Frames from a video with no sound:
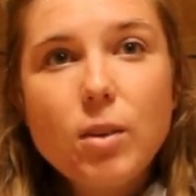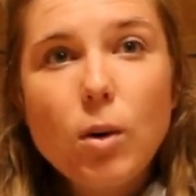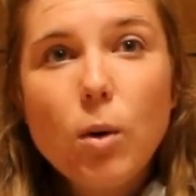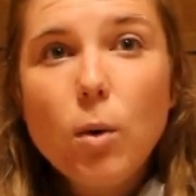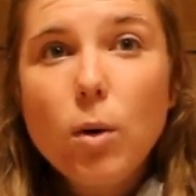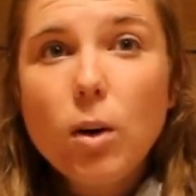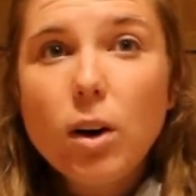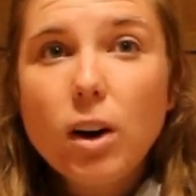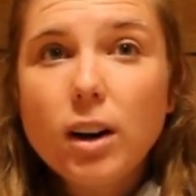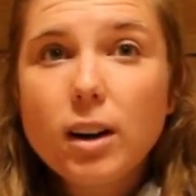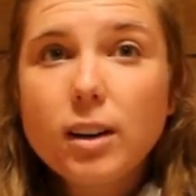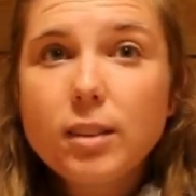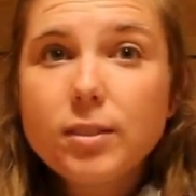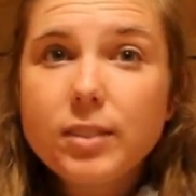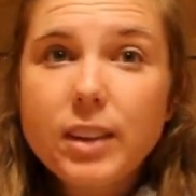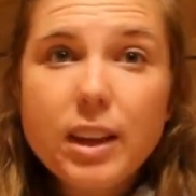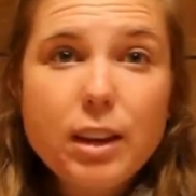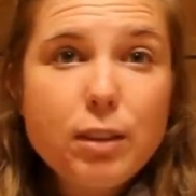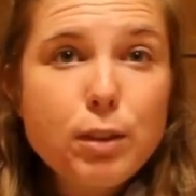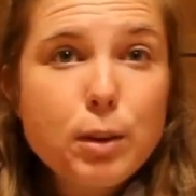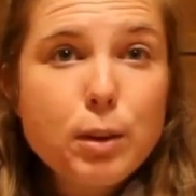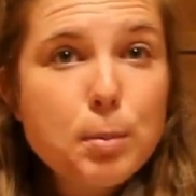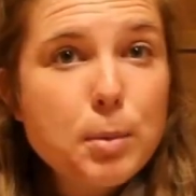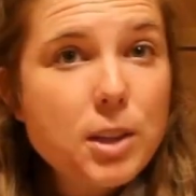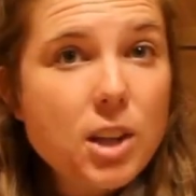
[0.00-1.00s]
Or
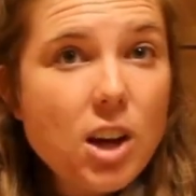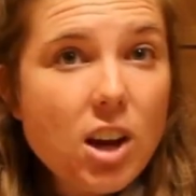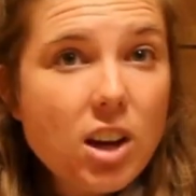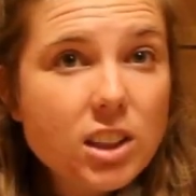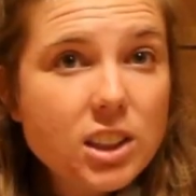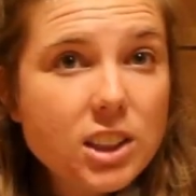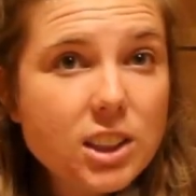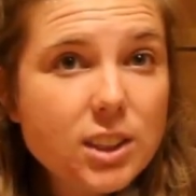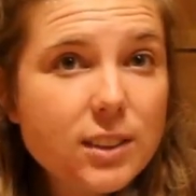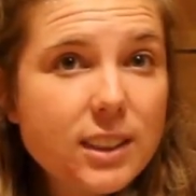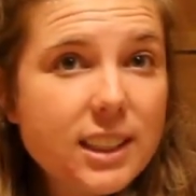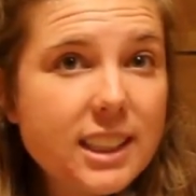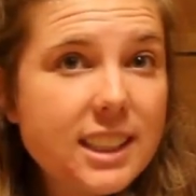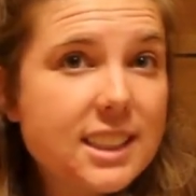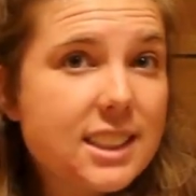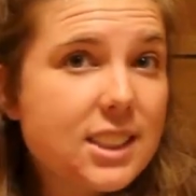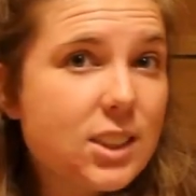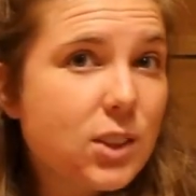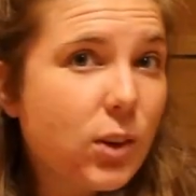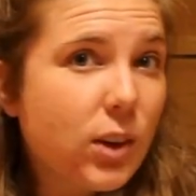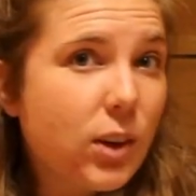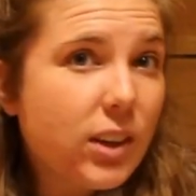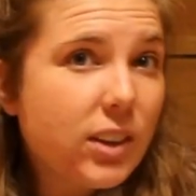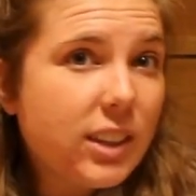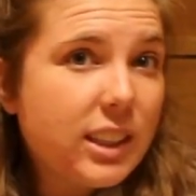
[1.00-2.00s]
if you belong to a
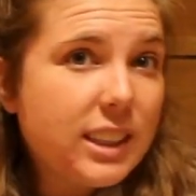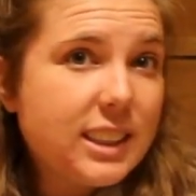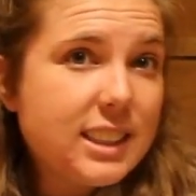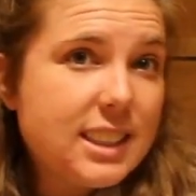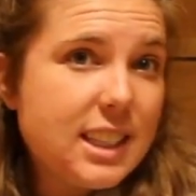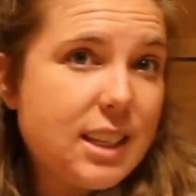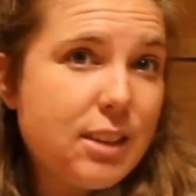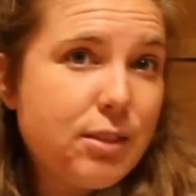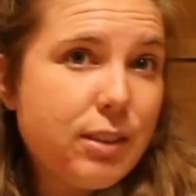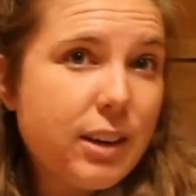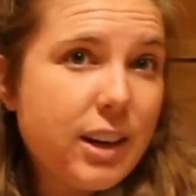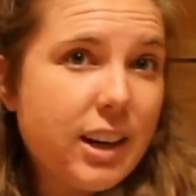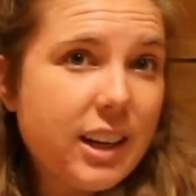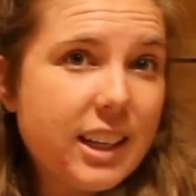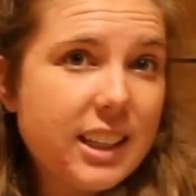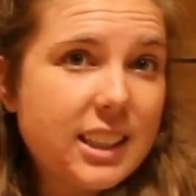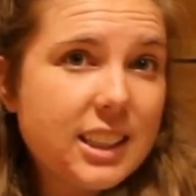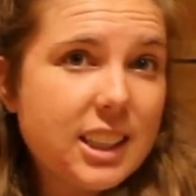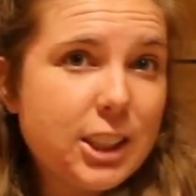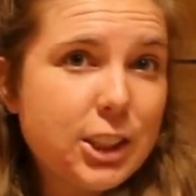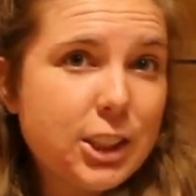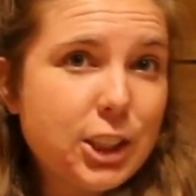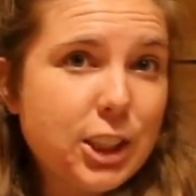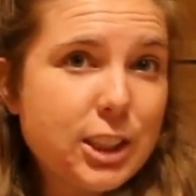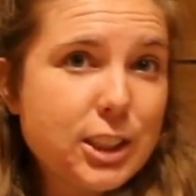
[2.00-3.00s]
historically seafaring
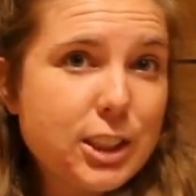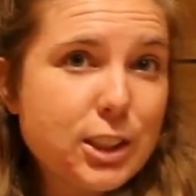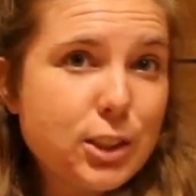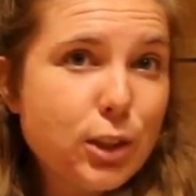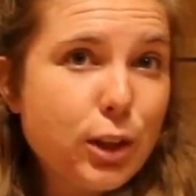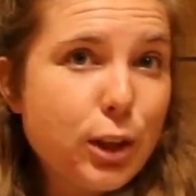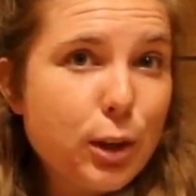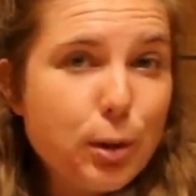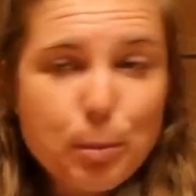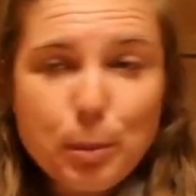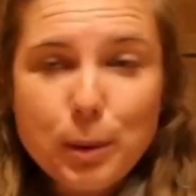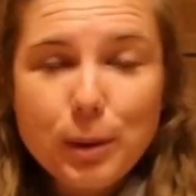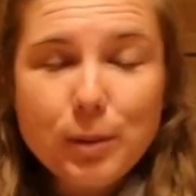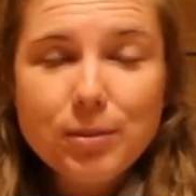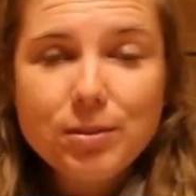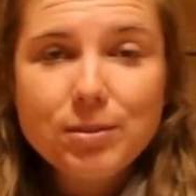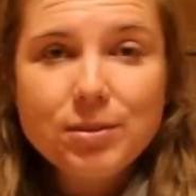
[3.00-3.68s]
Indigenous group,